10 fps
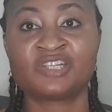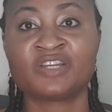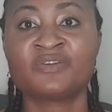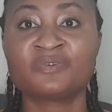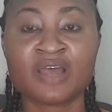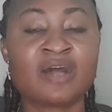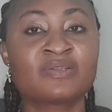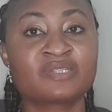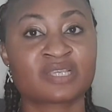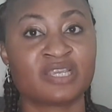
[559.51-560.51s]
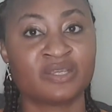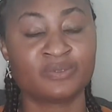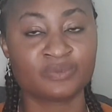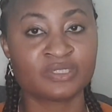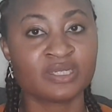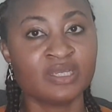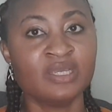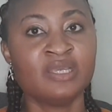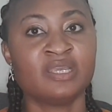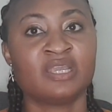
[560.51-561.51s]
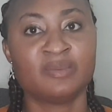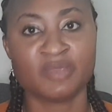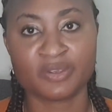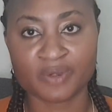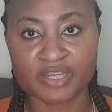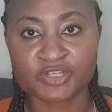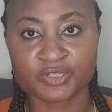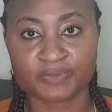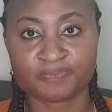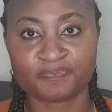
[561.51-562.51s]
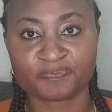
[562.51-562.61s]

General Skilled Immigration.